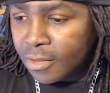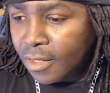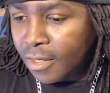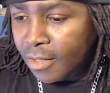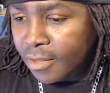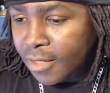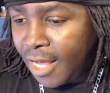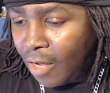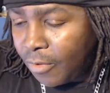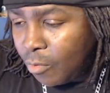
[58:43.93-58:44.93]
Uh,
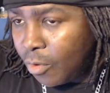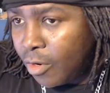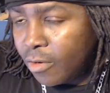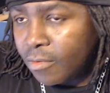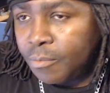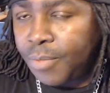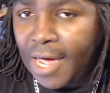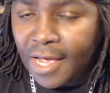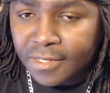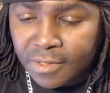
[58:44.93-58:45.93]
now that we're
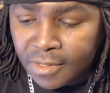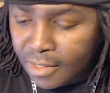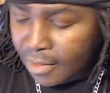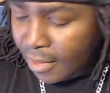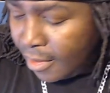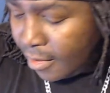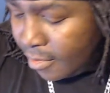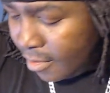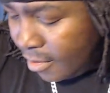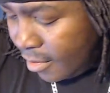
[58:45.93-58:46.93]
past the uh,
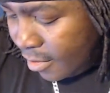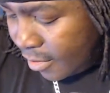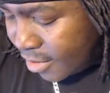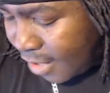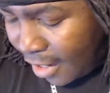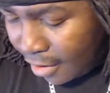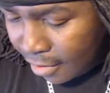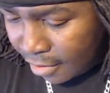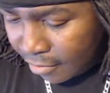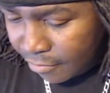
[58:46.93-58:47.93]
the style
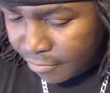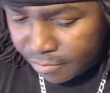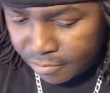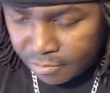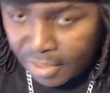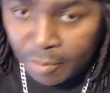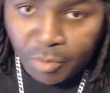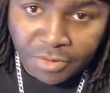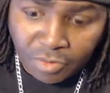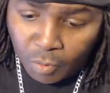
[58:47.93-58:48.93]
of that
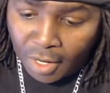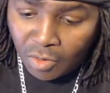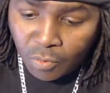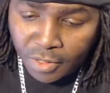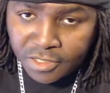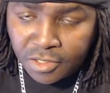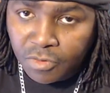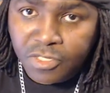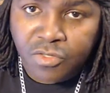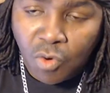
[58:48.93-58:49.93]
Breath of the Wild was, you know,
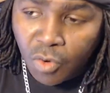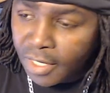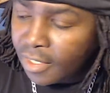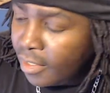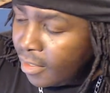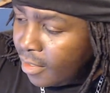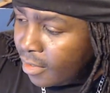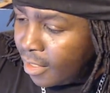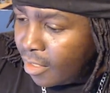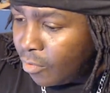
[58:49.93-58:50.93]
the story
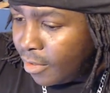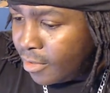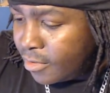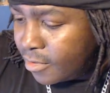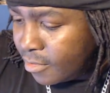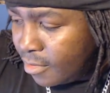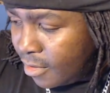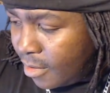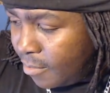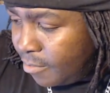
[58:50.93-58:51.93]
that it was.
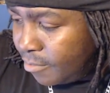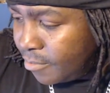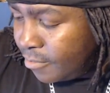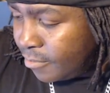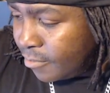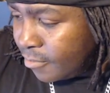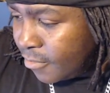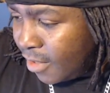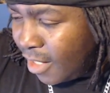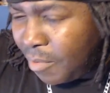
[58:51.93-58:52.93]
Um,
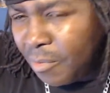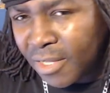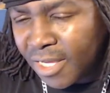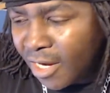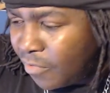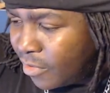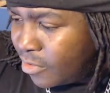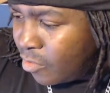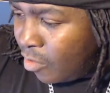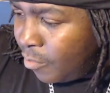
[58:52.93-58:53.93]
a lot of people didn't care for the
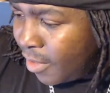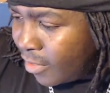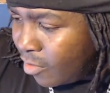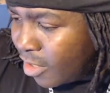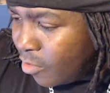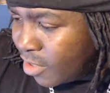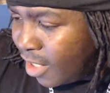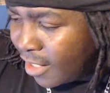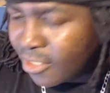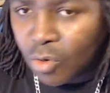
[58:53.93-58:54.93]
story, but I thought there was a
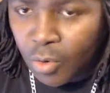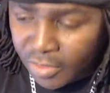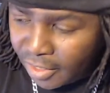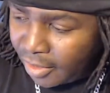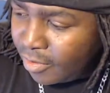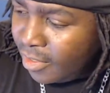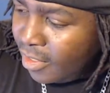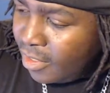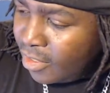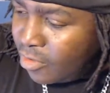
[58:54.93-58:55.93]
lot of story there.
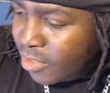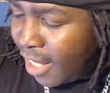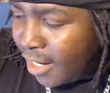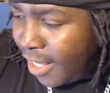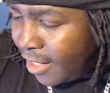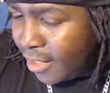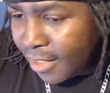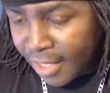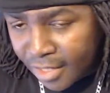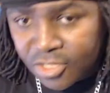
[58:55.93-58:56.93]
You just kind of had to
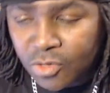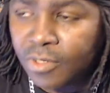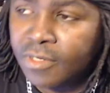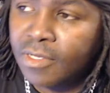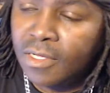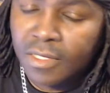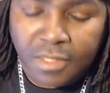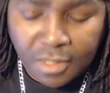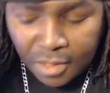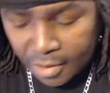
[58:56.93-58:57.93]
get into it.
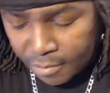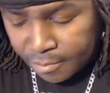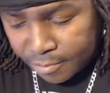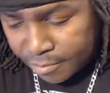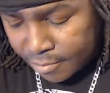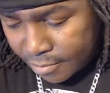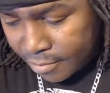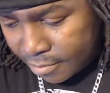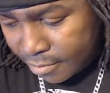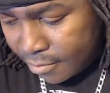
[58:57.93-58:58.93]
Um,
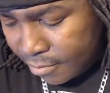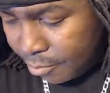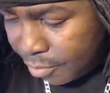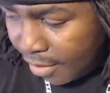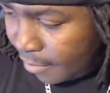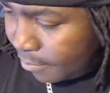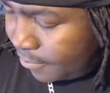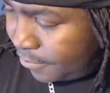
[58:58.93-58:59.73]
but